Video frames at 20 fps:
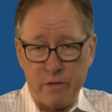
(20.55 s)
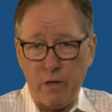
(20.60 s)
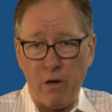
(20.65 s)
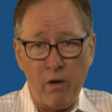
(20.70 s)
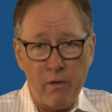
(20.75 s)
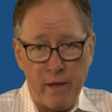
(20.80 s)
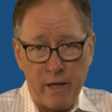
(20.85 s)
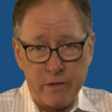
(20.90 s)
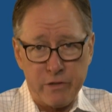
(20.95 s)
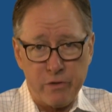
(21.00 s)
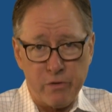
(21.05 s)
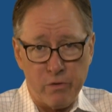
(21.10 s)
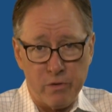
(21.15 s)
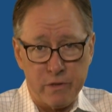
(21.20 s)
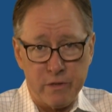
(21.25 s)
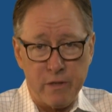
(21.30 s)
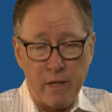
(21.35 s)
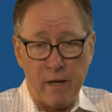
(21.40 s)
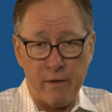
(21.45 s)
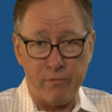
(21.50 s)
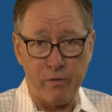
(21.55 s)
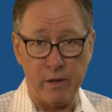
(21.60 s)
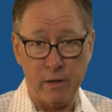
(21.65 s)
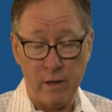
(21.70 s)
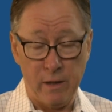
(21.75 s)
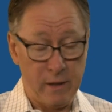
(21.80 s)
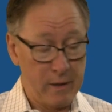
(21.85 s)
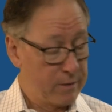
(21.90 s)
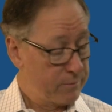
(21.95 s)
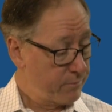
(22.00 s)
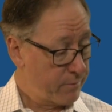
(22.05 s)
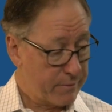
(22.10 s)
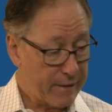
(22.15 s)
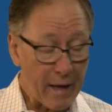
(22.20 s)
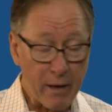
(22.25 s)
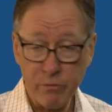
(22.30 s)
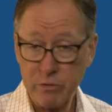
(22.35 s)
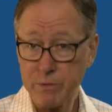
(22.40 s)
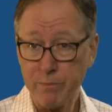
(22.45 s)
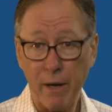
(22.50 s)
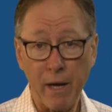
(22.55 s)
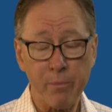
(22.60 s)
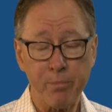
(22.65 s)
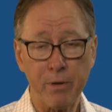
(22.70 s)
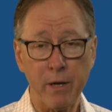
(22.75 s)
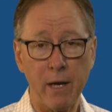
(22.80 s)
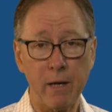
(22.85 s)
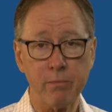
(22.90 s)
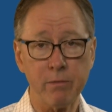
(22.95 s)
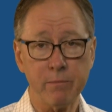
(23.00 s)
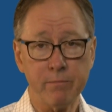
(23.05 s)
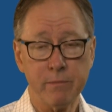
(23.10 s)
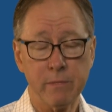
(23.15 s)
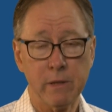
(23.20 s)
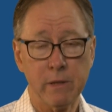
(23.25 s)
All that sort of stuff. Well, that was my problem.